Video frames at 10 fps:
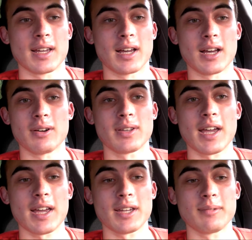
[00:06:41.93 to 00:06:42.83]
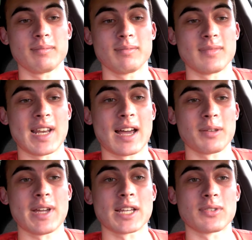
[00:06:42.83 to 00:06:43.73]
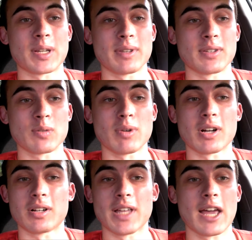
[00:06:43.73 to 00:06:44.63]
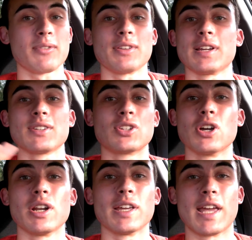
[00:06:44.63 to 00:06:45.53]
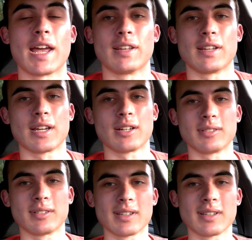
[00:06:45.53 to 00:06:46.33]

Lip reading: okay, now that we asked for something small, everything's good again, you know?